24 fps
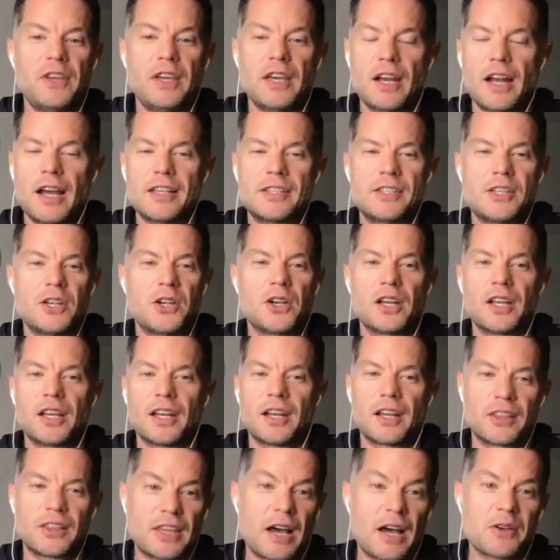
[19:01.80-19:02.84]
and I say you're going
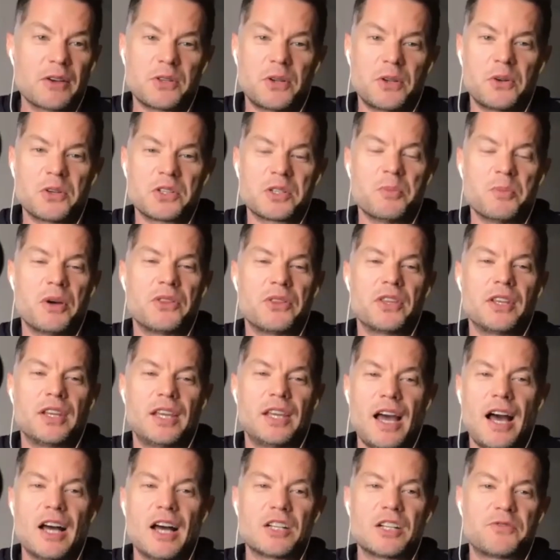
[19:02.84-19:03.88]
to get $1,000 a month in
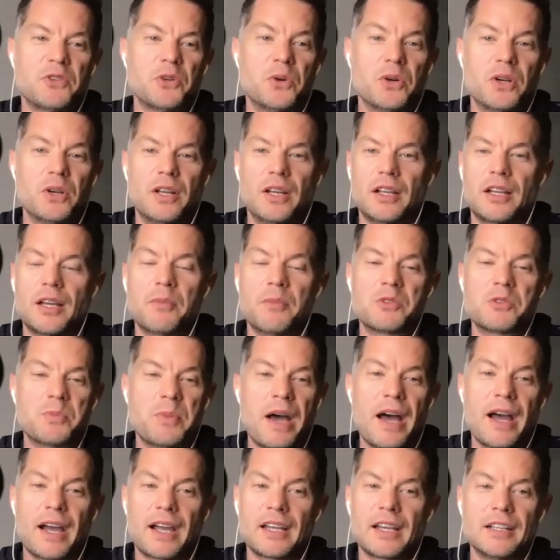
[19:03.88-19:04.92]
cash flow and it comes
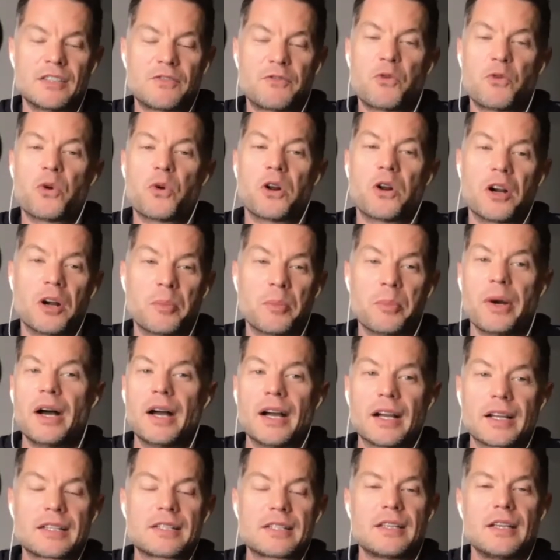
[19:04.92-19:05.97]
back and it's
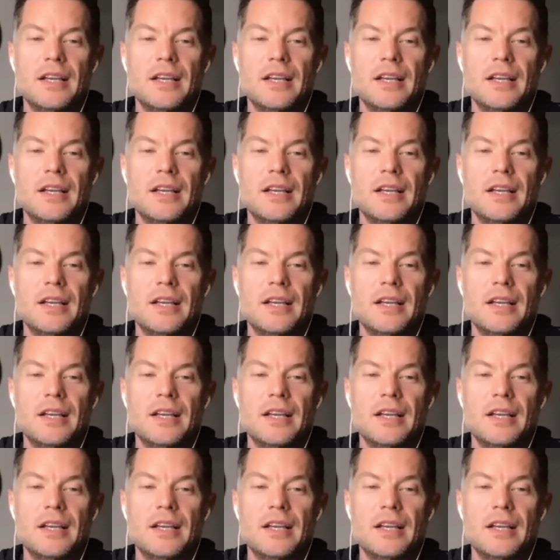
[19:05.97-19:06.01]
$400,